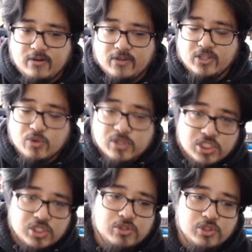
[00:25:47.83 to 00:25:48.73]
The twin
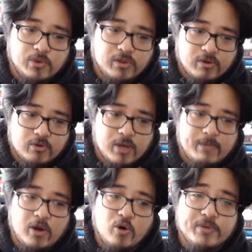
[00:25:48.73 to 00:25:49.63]
children were thrown away
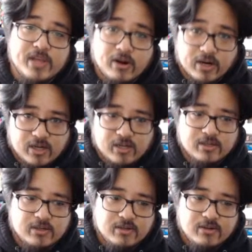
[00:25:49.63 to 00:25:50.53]
by Obierka.
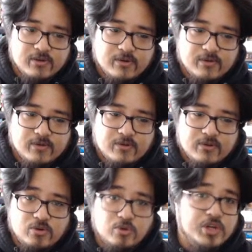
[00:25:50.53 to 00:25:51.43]

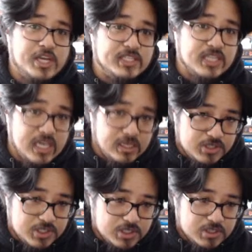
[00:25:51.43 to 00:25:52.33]
Those are his
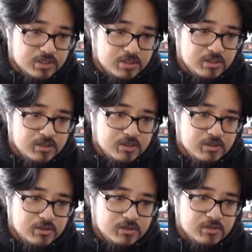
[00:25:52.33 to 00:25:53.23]
kids.
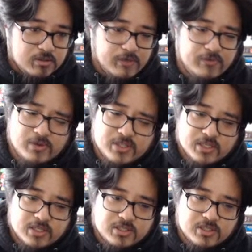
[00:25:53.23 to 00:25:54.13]
Even though he
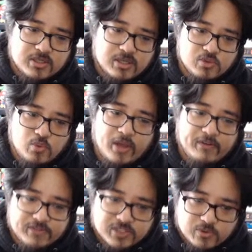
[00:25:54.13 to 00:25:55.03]
says it's his
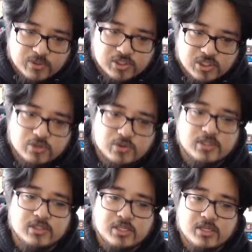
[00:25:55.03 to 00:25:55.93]
wife's twin
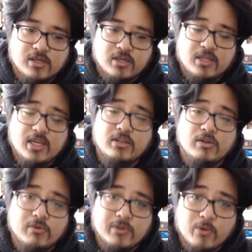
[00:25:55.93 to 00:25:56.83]
children. He had to
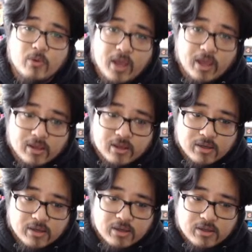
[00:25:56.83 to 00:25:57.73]
throw them away.
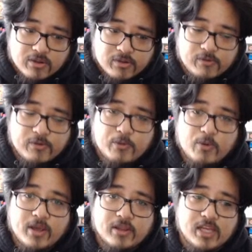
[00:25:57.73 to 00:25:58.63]
Throw them
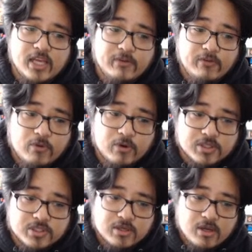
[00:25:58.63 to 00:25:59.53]
away in the evil
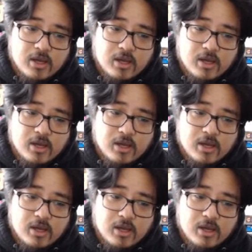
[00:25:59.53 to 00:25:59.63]
forest.